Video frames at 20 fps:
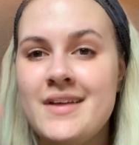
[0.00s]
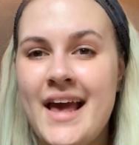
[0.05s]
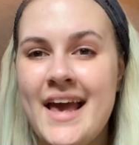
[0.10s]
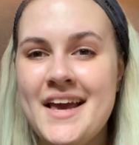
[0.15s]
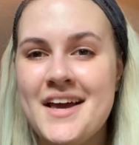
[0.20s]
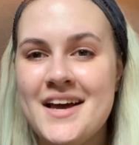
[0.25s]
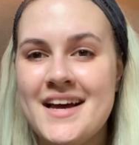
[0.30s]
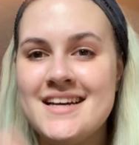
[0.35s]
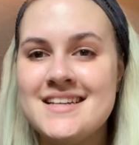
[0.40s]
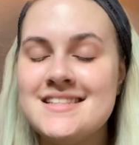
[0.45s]

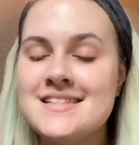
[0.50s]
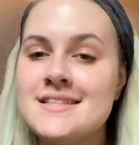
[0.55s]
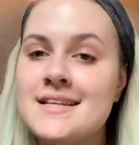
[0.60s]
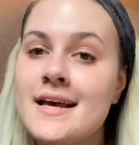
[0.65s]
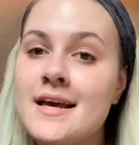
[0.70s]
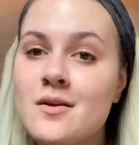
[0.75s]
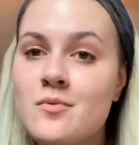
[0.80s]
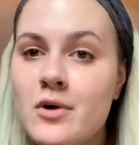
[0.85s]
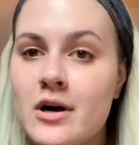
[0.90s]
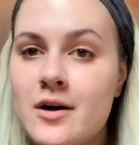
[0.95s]
Hey guys,
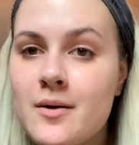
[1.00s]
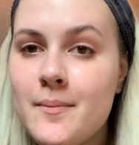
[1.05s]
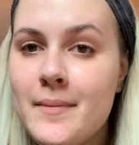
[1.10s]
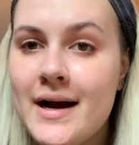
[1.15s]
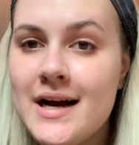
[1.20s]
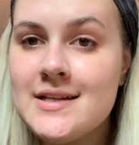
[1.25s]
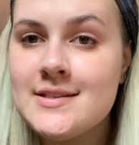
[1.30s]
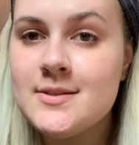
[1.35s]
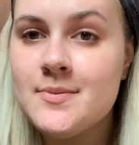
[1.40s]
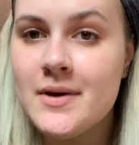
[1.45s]
and welcome
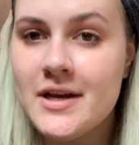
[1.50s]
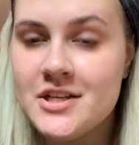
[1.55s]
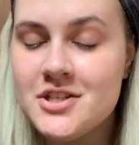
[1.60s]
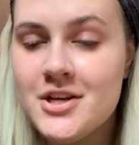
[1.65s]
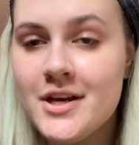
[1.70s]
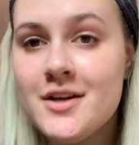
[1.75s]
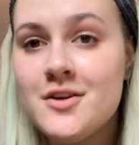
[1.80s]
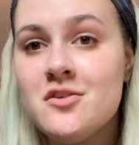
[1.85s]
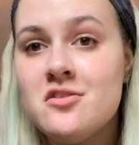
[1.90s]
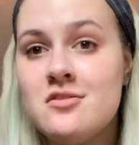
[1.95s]
back to my
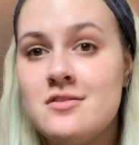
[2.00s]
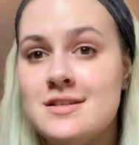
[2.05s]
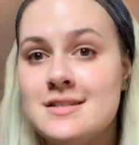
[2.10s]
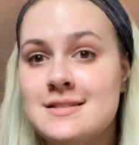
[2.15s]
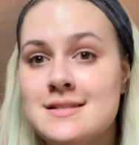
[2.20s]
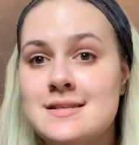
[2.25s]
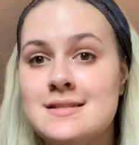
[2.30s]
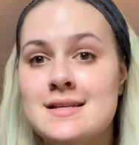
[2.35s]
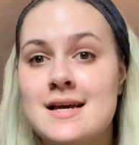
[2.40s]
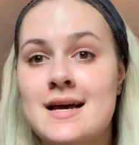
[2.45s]
channel.
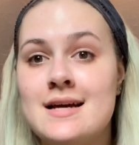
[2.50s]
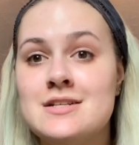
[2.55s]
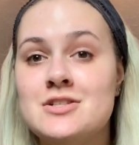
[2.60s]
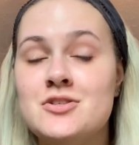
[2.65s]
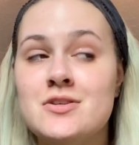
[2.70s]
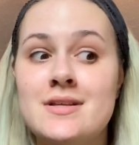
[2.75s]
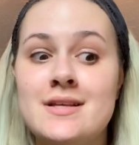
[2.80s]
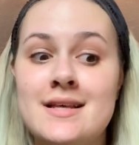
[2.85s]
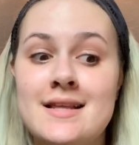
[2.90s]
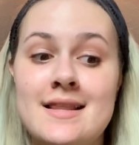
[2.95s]
This is
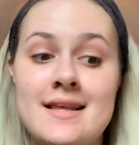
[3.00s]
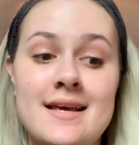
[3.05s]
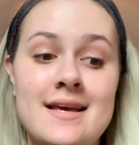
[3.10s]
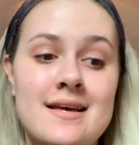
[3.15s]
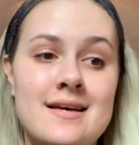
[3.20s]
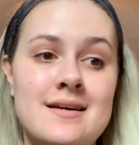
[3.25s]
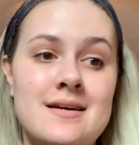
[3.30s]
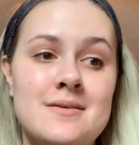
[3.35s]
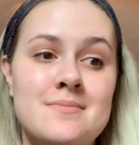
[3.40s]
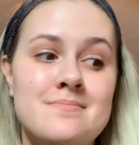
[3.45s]
actually the
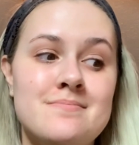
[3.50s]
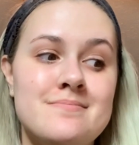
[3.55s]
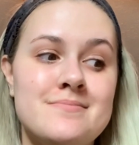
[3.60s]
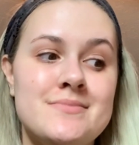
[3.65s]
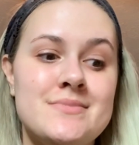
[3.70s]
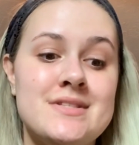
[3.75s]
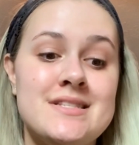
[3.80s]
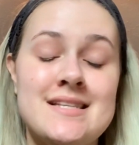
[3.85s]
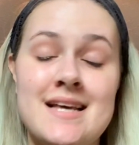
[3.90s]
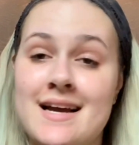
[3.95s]

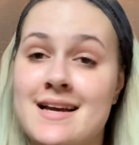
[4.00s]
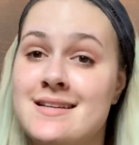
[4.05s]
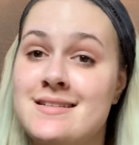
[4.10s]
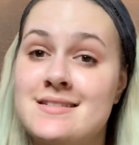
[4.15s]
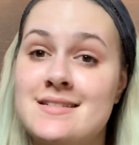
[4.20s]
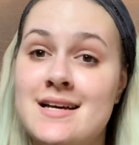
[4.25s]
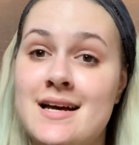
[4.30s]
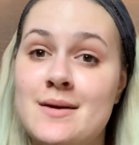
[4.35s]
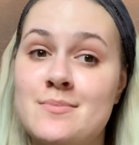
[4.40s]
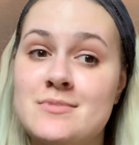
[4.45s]
second
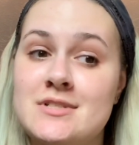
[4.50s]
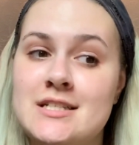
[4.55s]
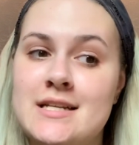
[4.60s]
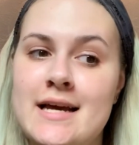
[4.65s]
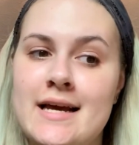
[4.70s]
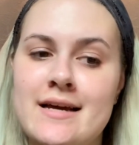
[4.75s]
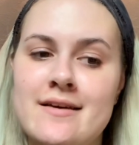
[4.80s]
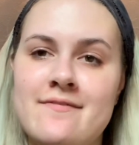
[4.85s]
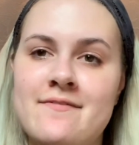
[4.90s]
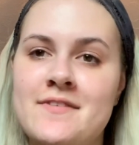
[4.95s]
time
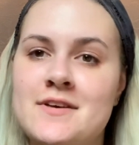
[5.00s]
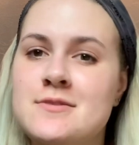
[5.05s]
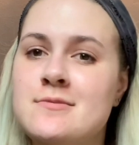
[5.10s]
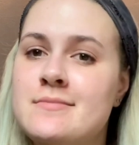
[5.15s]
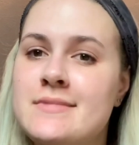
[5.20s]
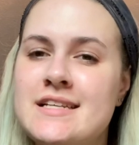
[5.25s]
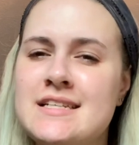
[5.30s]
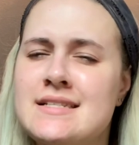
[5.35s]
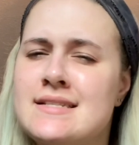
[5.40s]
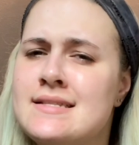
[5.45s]
today I've
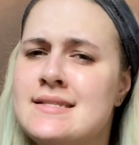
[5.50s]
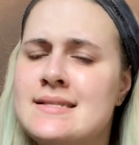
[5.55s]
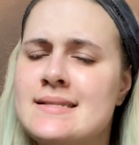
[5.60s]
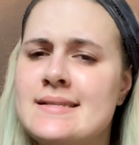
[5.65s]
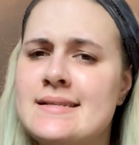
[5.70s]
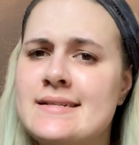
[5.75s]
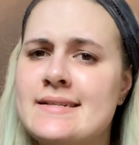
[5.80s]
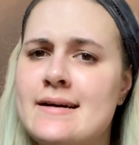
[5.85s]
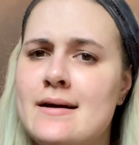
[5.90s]
filmed this.